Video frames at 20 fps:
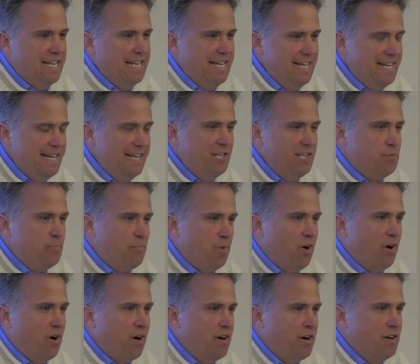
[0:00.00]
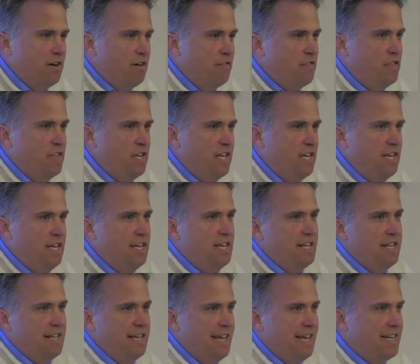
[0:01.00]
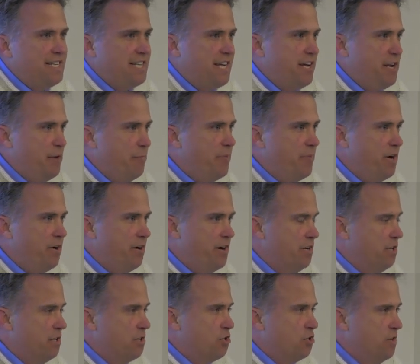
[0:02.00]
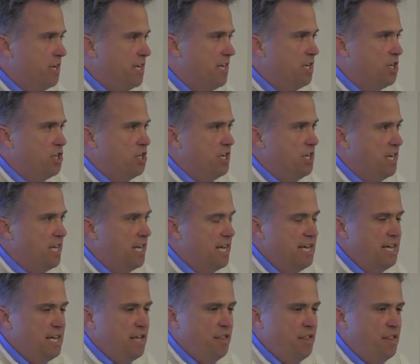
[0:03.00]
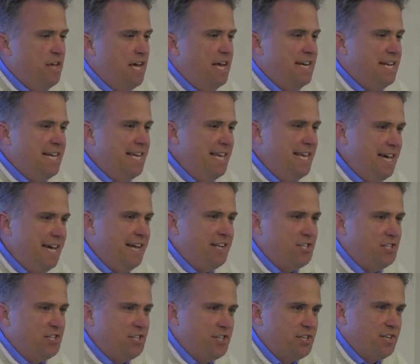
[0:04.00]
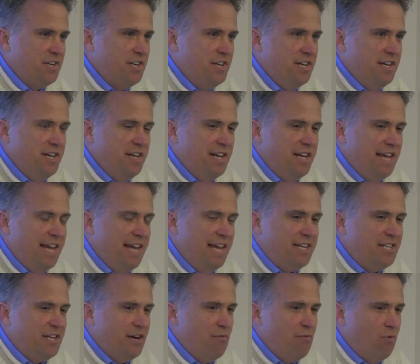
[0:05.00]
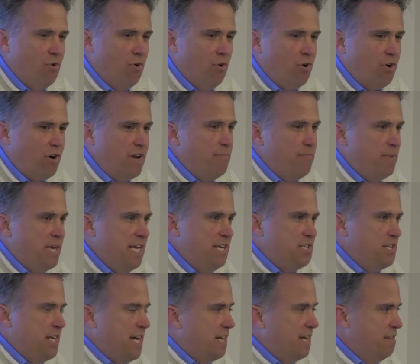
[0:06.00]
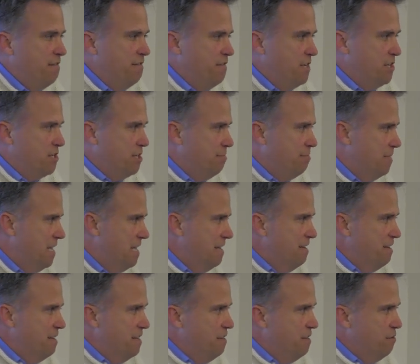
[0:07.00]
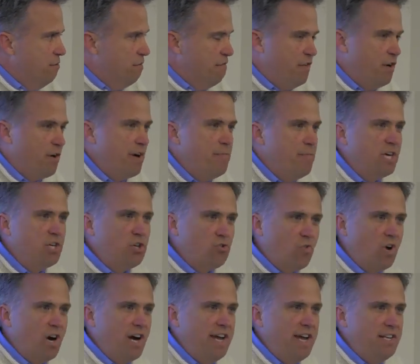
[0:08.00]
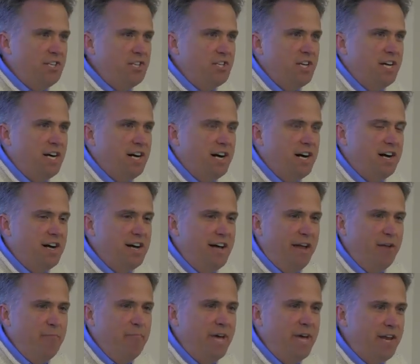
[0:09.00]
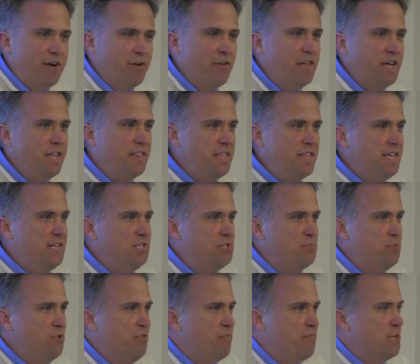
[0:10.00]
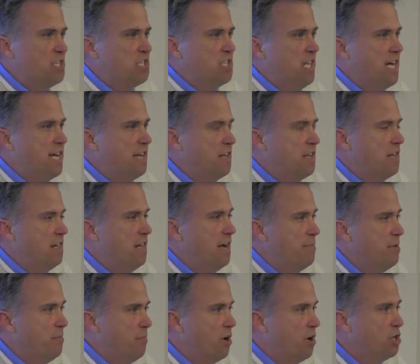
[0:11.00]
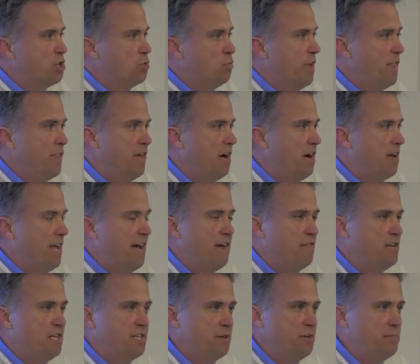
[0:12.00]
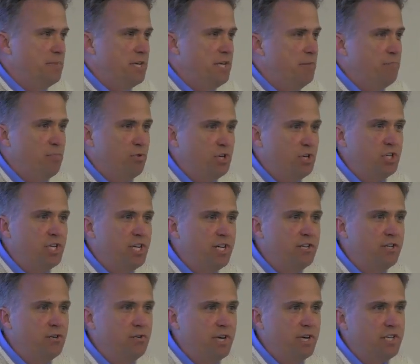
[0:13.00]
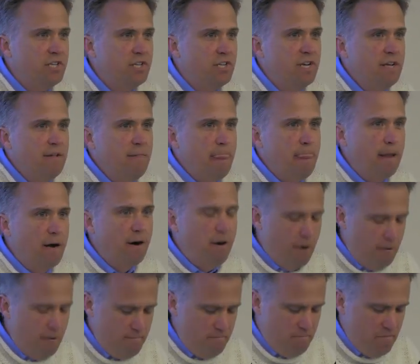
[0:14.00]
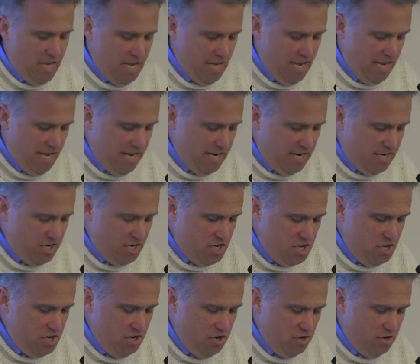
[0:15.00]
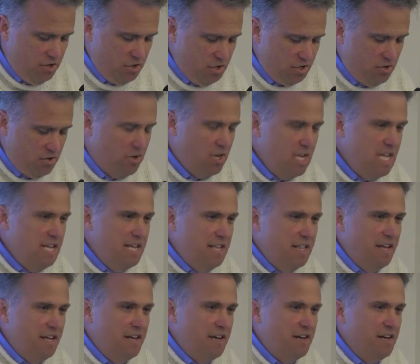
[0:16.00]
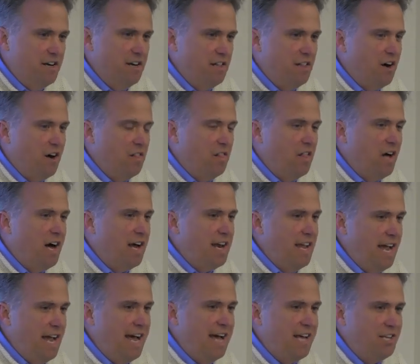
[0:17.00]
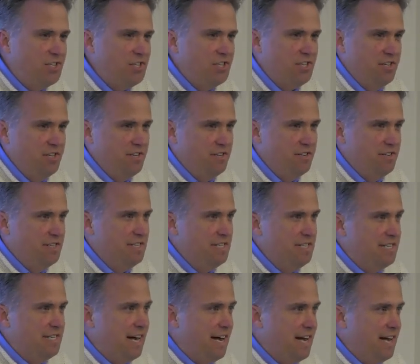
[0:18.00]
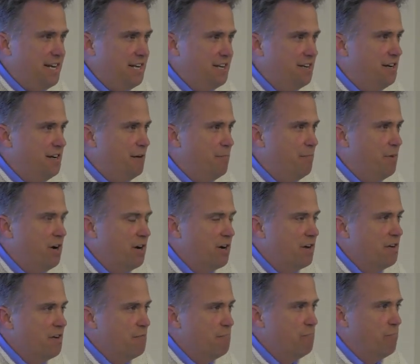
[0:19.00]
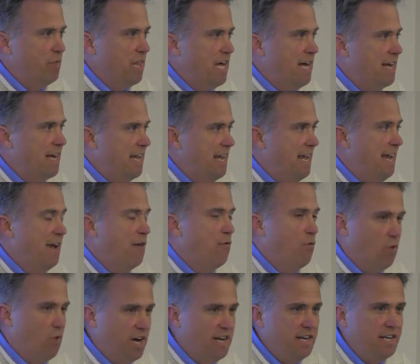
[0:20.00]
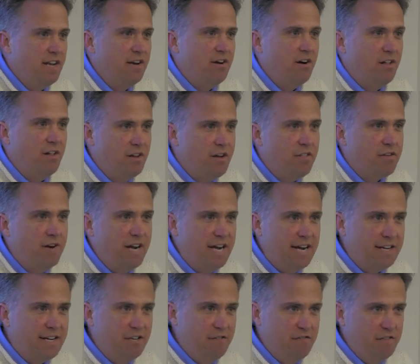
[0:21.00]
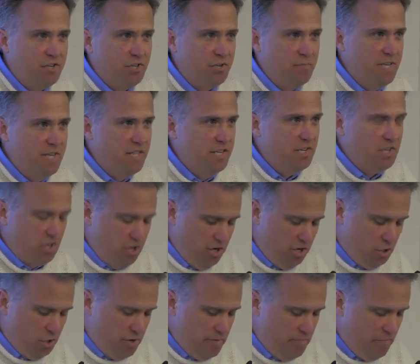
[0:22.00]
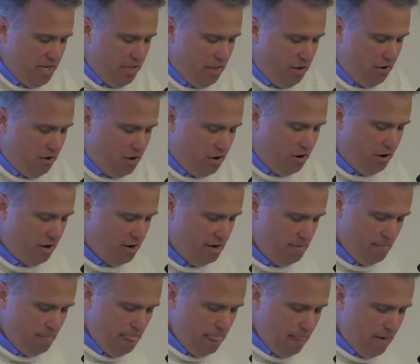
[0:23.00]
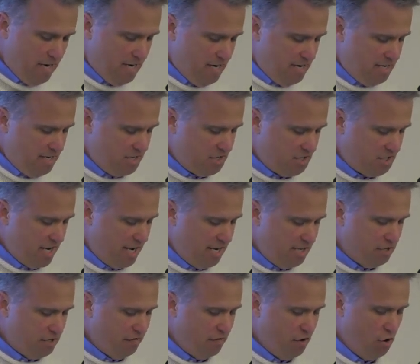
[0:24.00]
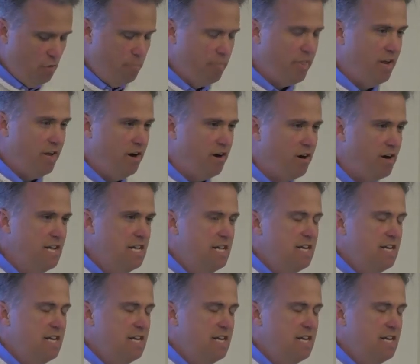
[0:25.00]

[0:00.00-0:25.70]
is part of the anti-imperial tradition that gets anti-war and peace activism, you know, very much right, and better than these movements like the climate march without having to be pushed into it. And, you know, so a lot has died among Black and white and all other activism in this country, but there are signs of hope there.